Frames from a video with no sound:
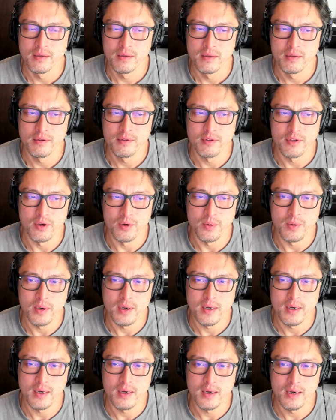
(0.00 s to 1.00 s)
So
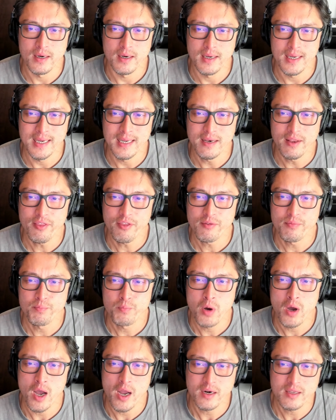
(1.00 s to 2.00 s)
he did this
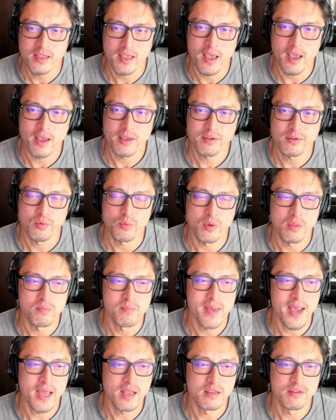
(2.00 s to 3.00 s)
podcast with
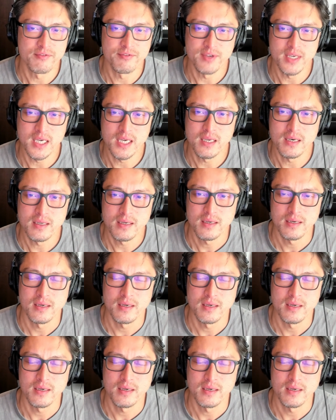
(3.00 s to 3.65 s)
Matt Levine,